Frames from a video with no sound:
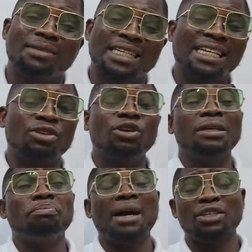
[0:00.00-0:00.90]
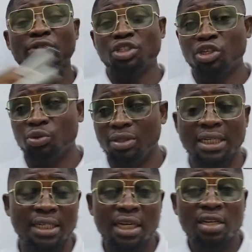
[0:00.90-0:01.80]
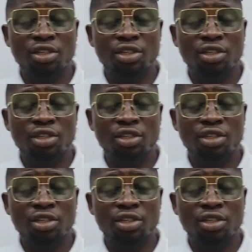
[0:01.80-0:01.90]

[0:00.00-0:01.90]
It has all the past questions you need,